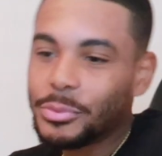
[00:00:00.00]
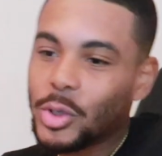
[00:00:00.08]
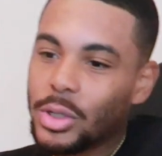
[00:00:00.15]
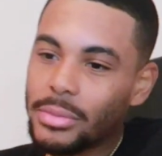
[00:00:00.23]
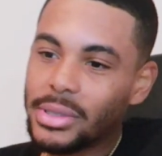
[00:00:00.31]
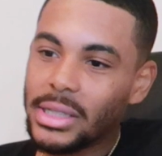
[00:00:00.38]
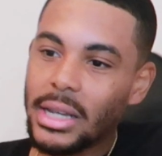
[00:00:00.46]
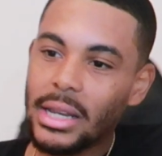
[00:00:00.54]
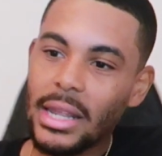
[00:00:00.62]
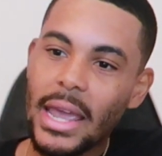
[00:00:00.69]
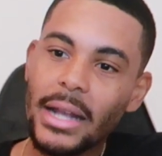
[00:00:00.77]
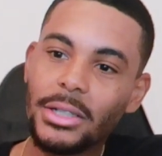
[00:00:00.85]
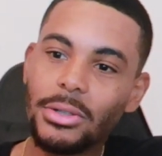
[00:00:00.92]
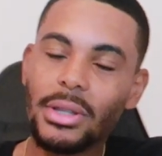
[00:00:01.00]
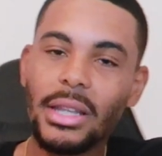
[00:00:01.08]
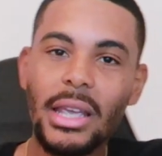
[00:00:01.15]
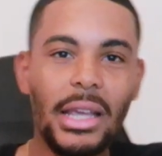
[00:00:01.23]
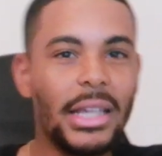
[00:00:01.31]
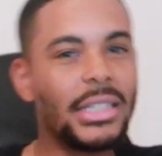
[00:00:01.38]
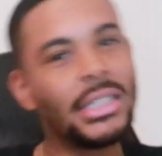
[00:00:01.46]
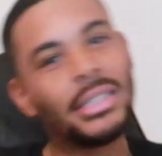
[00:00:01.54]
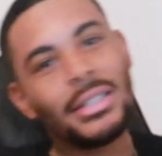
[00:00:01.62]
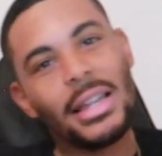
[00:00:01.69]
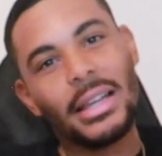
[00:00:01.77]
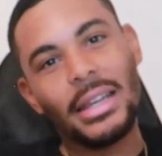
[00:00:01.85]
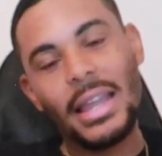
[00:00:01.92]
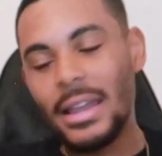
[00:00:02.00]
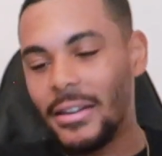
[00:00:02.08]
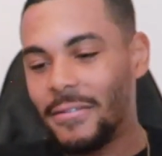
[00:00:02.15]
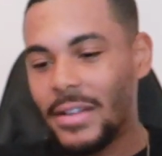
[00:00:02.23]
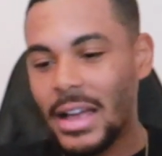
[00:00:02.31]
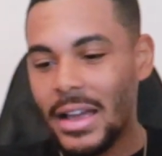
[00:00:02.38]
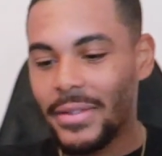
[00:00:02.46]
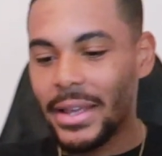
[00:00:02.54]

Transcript: you know what I'm saying, the actual thing is just like a nine to five.